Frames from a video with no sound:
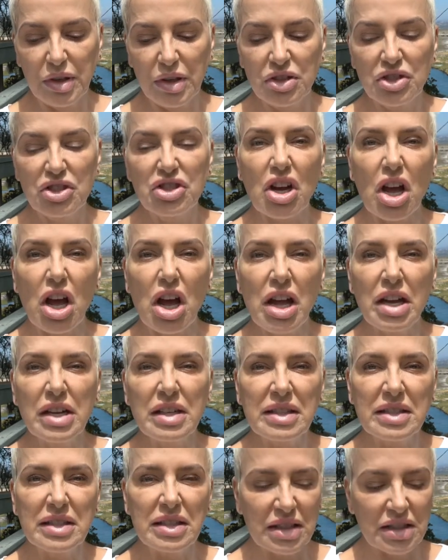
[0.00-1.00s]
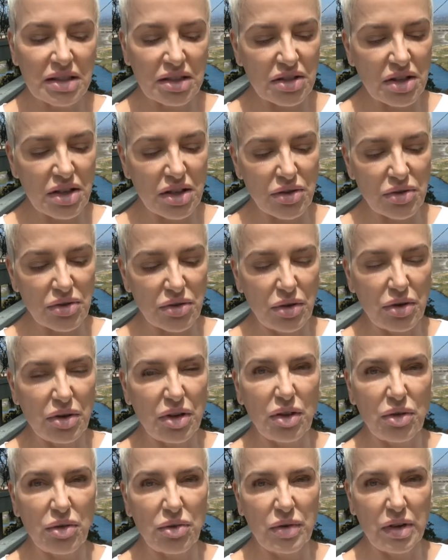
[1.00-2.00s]
John
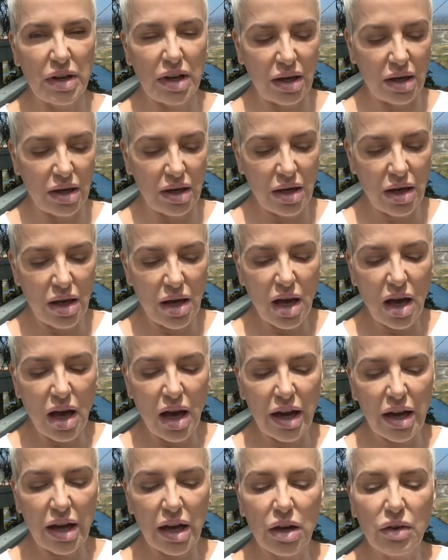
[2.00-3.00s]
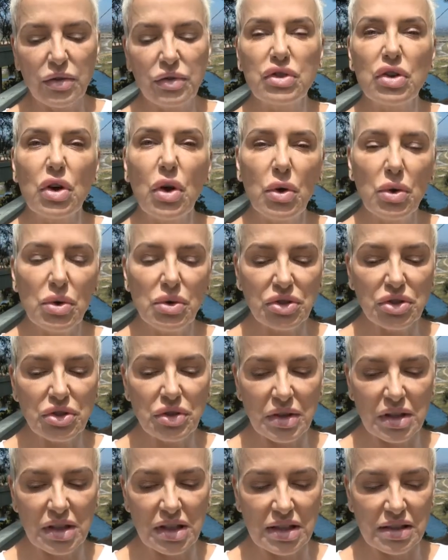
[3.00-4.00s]
16:33, I have told
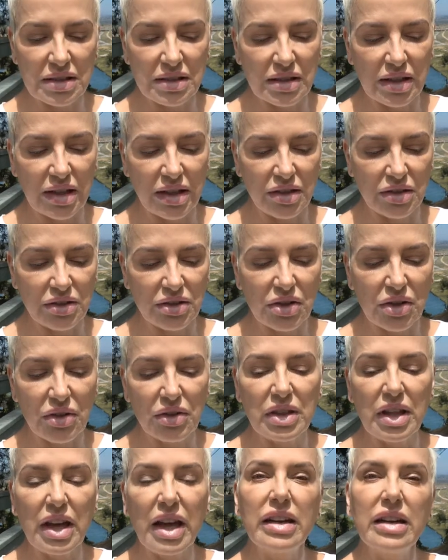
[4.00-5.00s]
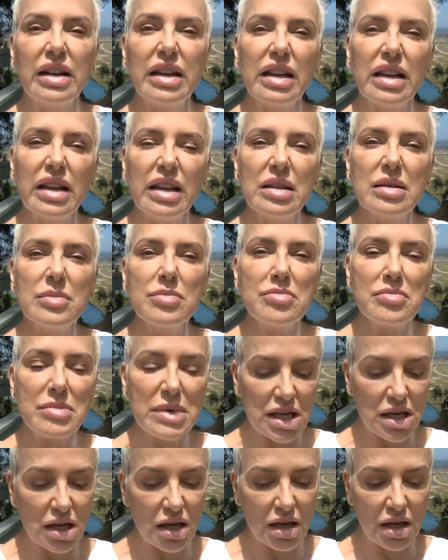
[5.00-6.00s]
you these things so that in
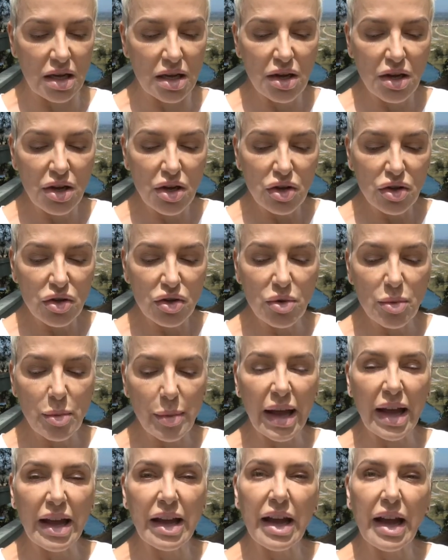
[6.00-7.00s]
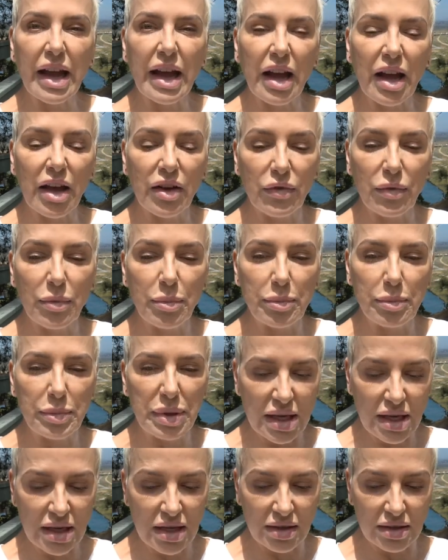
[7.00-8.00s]
me you may have
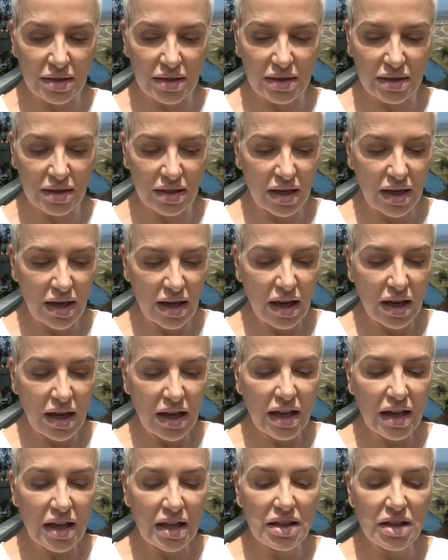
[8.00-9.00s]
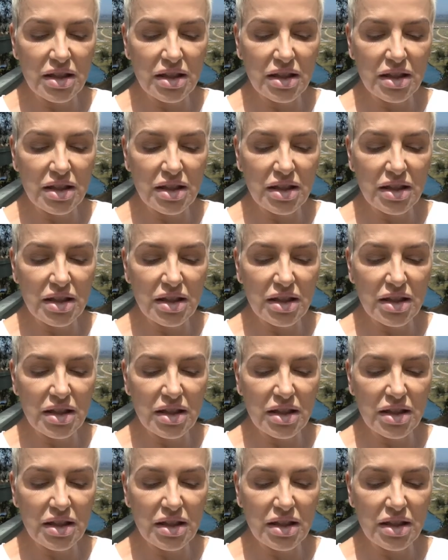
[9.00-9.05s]
peace. In